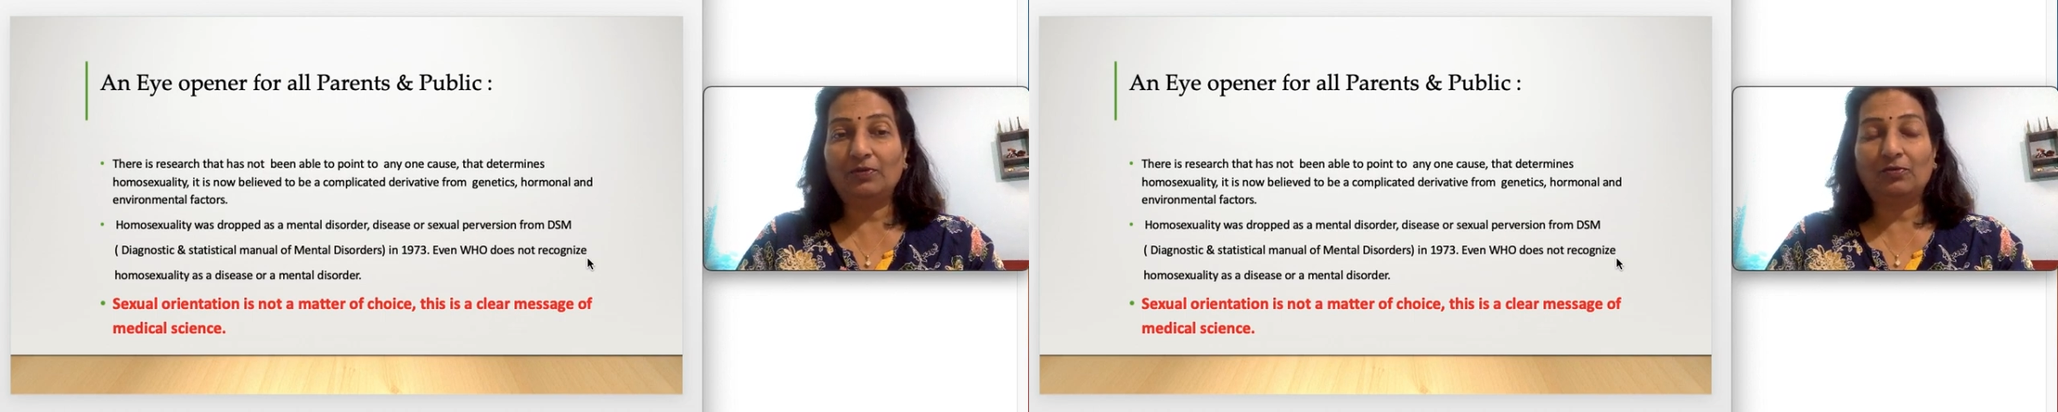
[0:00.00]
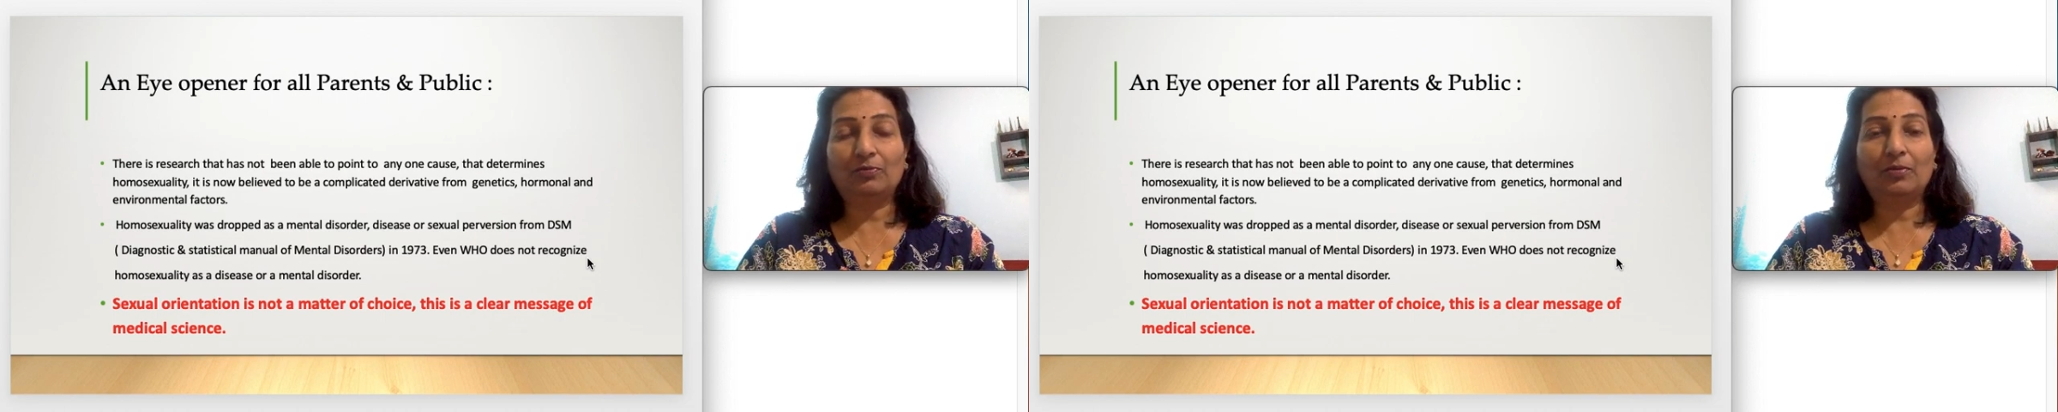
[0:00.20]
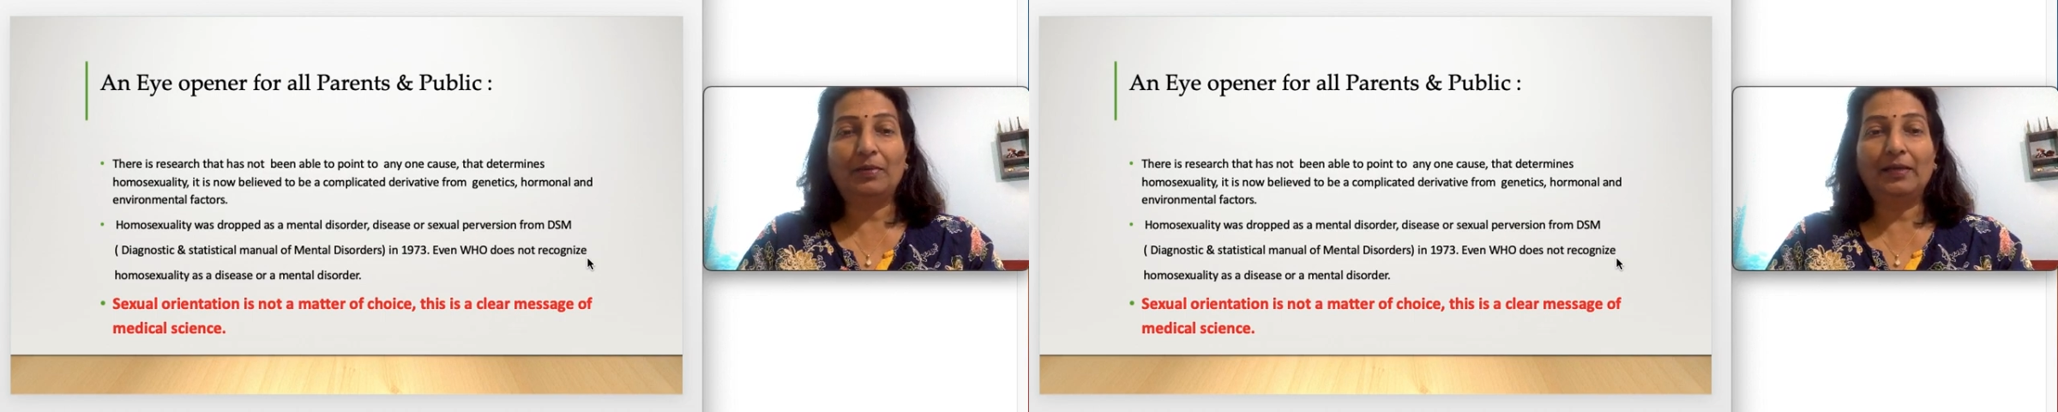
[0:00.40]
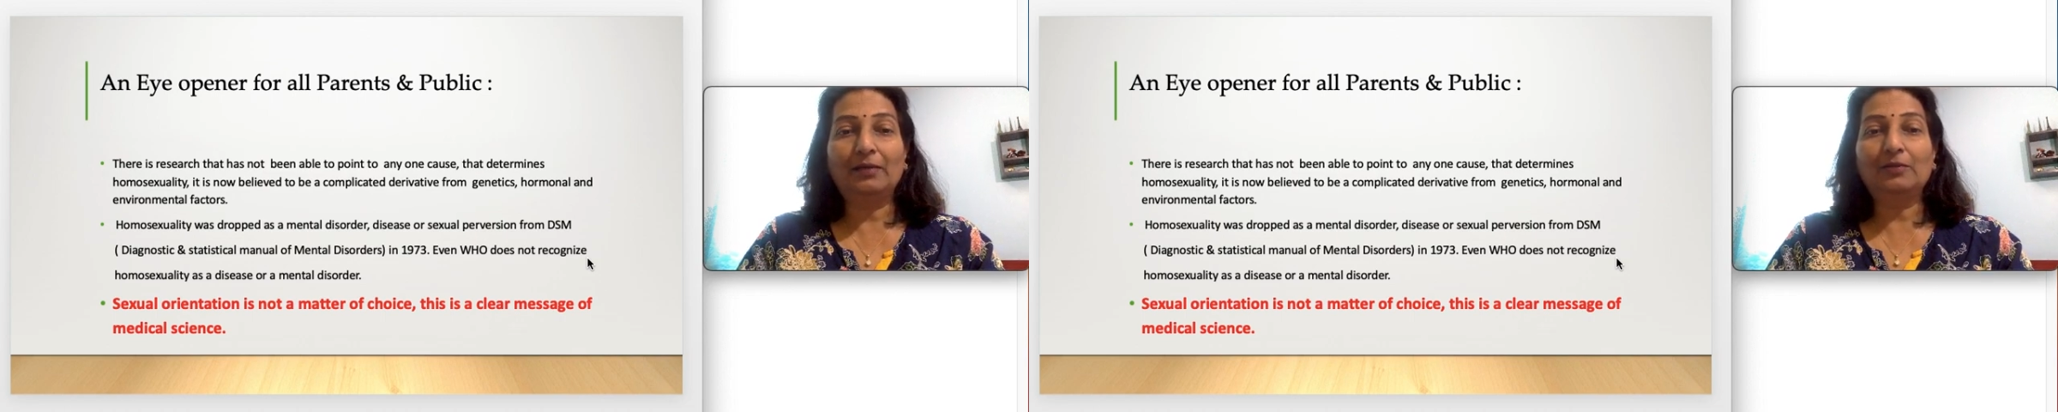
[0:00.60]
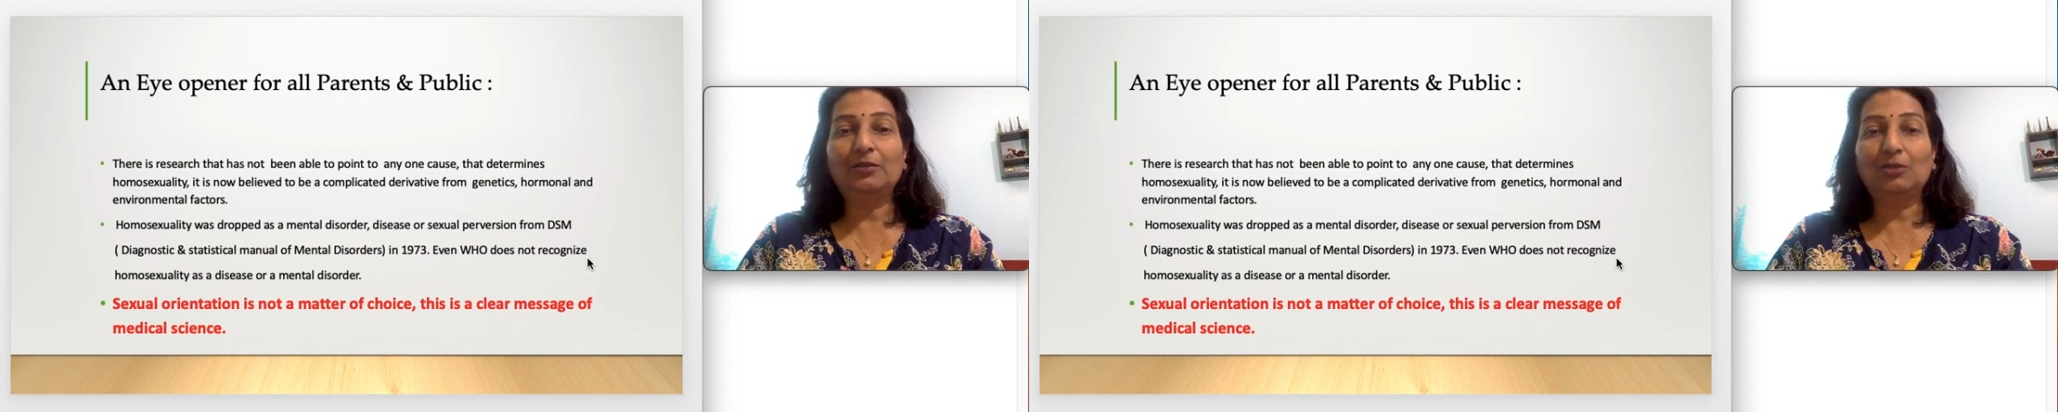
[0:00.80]
from the
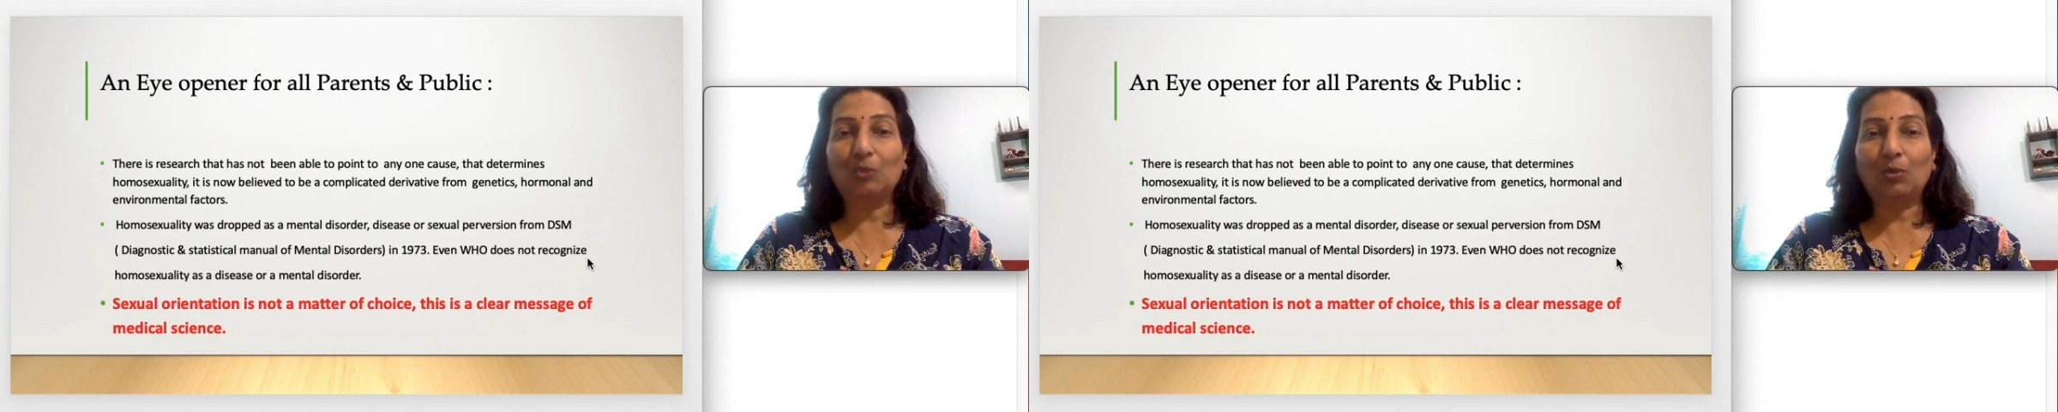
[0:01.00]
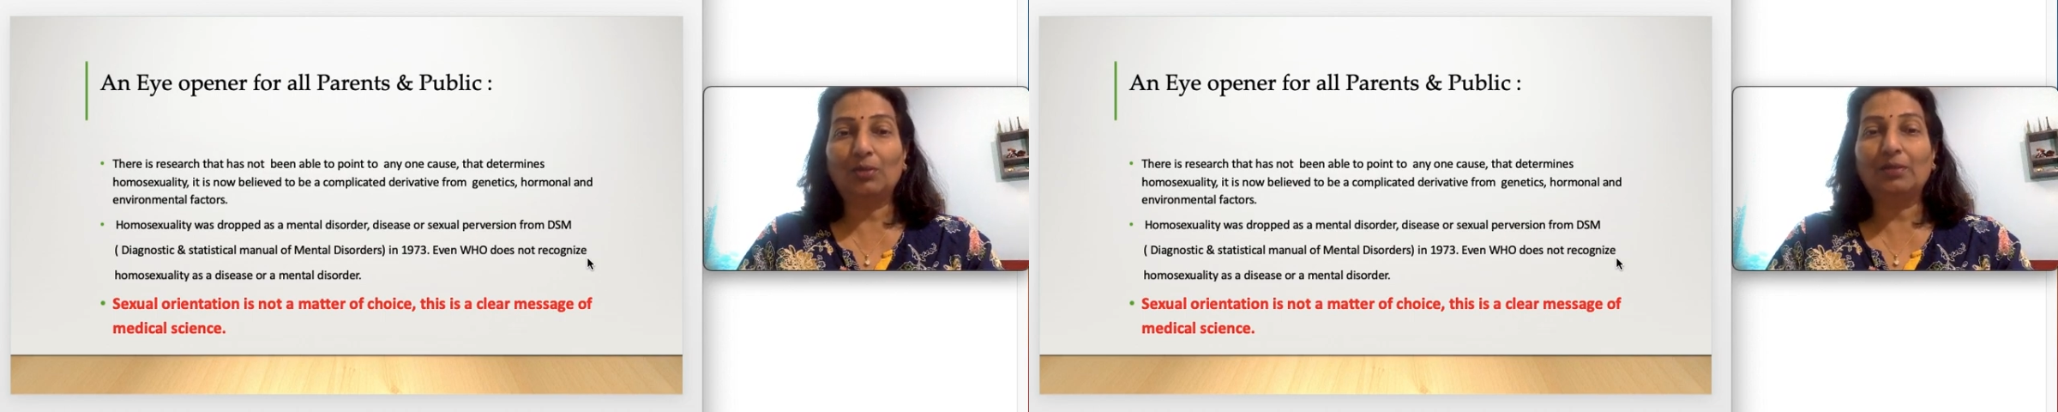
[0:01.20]
mental disorder,